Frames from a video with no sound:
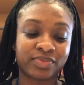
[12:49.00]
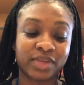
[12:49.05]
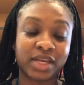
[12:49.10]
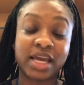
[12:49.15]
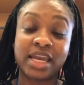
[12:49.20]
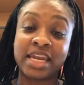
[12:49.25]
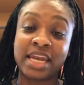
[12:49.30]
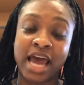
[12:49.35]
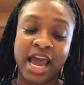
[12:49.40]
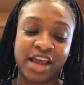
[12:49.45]

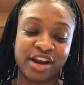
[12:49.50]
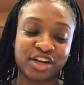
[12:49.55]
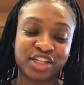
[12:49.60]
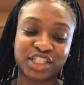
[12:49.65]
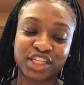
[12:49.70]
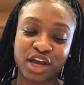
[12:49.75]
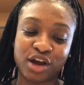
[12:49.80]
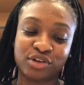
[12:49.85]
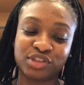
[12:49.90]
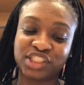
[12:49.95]
Niners
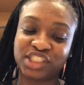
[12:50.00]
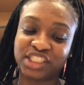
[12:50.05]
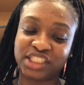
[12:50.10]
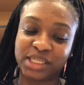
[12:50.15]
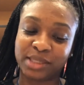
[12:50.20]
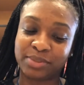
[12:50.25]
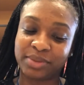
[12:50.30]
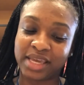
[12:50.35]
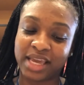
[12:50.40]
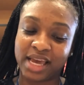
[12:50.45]
coach
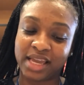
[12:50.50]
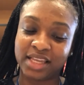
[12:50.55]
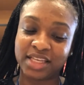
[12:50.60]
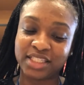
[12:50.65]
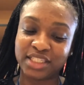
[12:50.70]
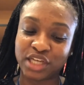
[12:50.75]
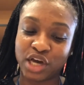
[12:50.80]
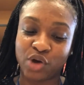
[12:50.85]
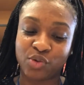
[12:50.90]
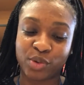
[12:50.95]
Chip Kelly
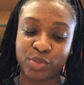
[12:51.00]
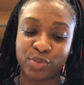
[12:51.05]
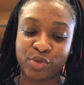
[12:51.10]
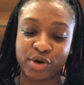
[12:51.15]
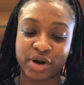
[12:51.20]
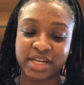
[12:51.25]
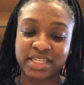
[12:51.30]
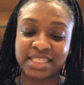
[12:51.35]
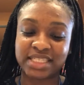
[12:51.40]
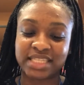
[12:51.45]
told
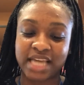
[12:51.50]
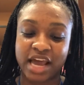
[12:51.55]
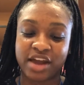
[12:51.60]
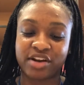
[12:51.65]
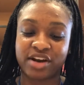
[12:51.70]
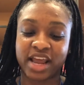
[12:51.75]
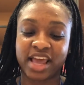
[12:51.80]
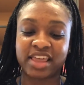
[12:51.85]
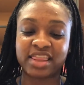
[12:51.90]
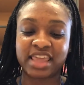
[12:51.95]
reporters
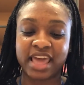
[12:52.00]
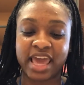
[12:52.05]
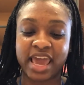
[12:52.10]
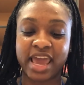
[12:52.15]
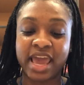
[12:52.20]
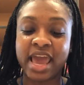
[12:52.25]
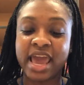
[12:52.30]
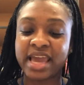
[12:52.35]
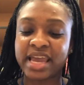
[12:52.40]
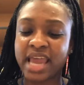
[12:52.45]
Saturday
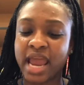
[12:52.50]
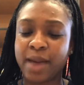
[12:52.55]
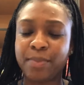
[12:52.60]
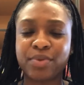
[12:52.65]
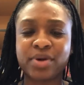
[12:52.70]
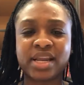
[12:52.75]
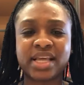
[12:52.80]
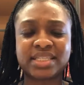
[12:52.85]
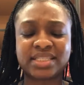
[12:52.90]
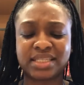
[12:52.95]
that
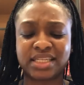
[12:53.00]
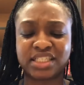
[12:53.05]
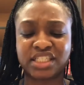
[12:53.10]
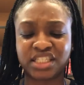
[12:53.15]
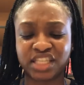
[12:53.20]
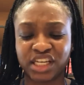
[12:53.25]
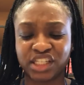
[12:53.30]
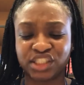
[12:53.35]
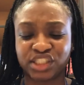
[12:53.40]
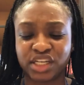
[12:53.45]
Kaepernick's
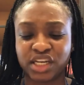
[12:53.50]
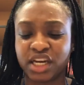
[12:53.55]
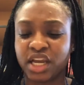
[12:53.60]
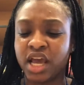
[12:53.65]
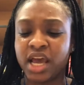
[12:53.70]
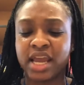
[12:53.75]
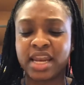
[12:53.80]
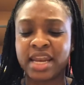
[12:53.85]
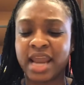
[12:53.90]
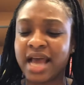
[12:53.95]
decision
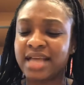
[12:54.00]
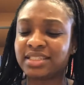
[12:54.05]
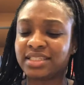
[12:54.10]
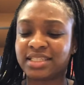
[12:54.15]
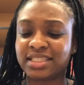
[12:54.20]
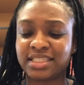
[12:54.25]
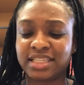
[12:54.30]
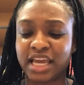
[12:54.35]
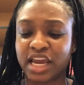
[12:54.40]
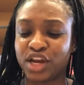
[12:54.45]
not to
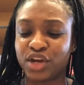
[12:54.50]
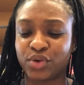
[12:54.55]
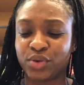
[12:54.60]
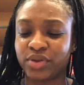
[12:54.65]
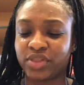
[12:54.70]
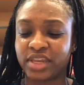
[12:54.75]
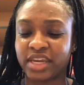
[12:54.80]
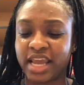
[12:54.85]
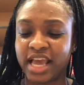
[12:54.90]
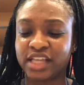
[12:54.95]
stand during
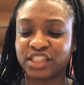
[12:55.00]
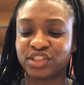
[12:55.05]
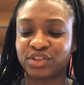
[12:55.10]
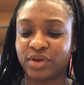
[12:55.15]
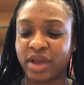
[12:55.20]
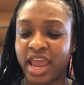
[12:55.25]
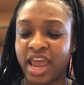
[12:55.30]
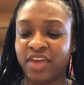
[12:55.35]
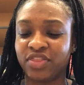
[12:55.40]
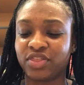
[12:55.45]
the national
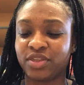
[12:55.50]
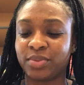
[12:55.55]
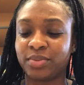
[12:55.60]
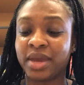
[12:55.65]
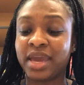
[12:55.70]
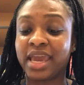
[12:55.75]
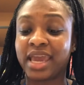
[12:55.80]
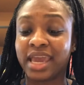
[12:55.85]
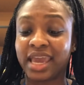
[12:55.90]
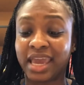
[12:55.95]

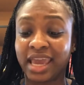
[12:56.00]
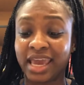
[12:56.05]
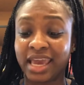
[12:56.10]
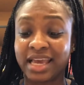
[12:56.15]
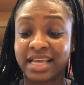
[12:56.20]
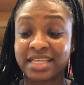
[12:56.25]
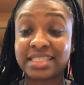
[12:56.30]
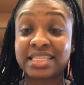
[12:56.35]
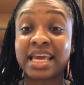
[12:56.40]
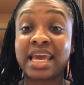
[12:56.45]
anthem
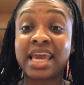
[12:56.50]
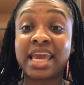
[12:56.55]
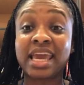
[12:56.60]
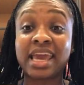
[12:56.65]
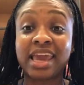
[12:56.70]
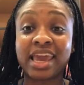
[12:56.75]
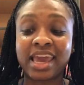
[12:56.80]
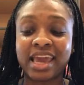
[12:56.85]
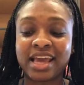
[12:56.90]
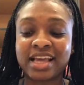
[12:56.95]
is
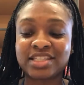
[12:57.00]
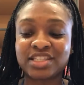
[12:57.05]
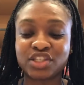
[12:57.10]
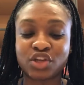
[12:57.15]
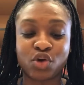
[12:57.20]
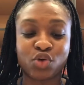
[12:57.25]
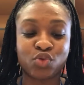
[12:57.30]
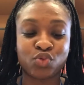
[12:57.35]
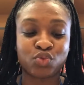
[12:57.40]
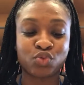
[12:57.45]
his
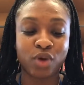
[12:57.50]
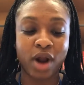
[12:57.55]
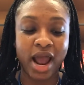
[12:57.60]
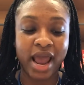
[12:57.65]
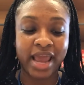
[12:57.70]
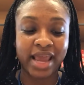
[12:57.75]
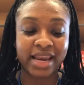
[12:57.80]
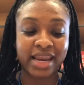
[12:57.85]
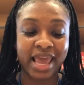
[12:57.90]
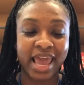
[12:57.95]

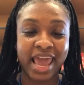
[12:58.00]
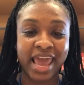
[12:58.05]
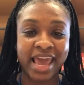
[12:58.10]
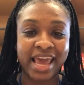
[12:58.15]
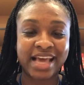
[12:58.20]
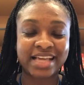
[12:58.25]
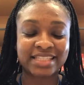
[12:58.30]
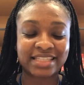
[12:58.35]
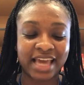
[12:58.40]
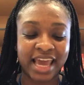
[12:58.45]
right
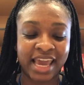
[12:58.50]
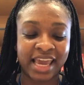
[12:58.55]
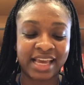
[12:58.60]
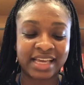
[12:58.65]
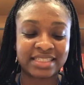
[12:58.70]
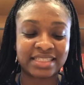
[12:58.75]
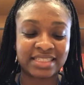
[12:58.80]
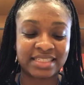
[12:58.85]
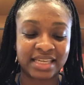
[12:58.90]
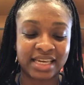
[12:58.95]
as a
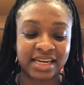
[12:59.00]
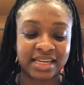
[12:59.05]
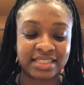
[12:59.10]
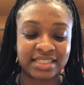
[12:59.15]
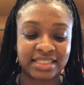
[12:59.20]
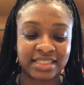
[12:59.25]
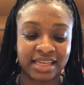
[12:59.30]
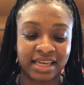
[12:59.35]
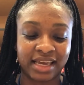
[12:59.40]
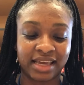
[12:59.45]

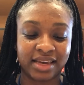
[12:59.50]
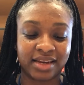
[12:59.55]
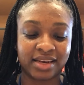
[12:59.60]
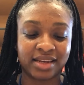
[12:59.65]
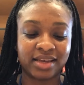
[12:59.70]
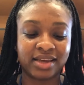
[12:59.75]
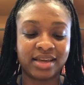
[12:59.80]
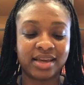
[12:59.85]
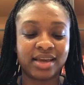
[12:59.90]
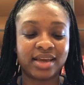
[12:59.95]
citizen,
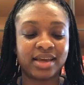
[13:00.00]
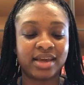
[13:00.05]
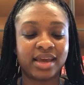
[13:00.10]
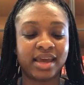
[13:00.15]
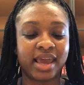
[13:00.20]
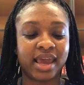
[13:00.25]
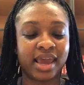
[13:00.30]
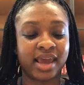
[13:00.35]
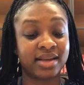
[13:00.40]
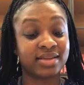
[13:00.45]

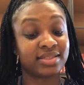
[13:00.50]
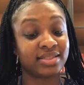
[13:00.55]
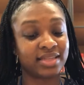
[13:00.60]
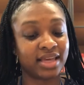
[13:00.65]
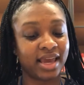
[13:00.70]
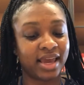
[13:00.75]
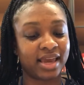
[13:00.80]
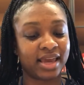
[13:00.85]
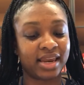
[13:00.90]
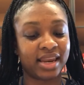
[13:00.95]
and
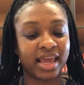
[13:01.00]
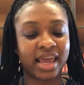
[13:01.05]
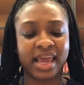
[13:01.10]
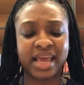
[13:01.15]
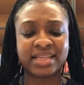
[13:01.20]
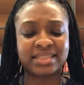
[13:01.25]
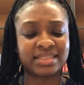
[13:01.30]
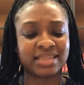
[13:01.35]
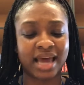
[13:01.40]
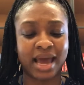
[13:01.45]
said,
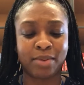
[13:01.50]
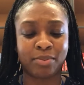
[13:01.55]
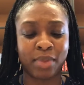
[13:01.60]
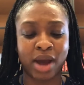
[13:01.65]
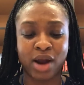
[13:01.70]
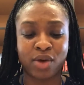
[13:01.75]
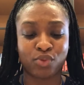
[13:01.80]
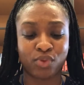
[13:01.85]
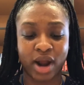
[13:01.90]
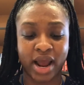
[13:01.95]
"It's not my
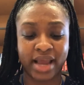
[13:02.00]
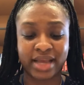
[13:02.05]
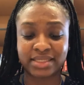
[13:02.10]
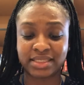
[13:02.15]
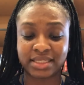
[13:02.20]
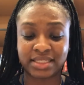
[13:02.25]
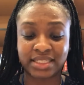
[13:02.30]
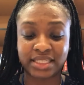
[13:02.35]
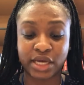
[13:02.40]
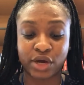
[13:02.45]
right
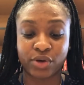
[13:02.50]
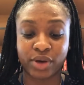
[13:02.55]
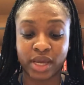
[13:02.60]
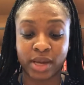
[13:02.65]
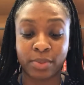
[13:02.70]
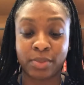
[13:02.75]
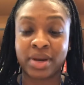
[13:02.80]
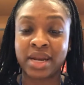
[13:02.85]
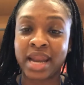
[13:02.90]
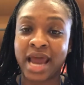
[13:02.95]
to tell
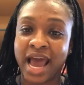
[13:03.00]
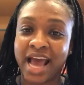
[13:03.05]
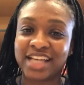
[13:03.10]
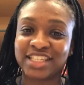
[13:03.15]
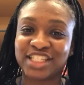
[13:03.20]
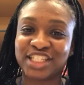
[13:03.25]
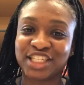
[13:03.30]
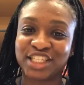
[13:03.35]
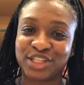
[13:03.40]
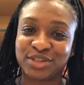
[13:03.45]
him not
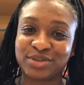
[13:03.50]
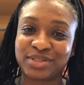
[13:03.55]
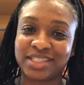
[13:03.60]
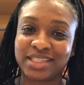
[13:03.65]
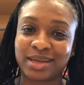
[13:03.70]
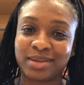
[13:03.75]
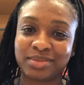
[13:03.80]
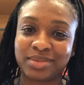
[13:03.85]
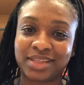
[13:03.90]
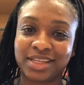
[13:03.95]
to do
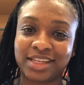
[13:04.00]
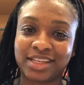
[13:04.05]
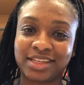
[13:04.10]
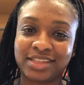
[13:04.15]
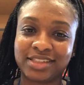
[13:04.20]
something."